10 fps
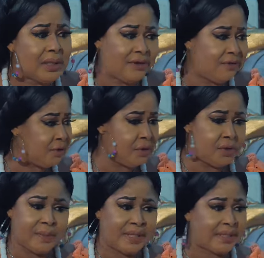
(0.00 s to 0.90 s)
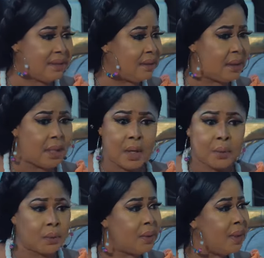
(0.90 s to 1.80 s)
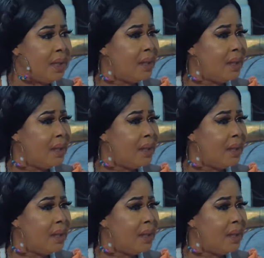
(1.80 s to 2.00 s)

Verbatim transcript: I can't afford to lose my son. No.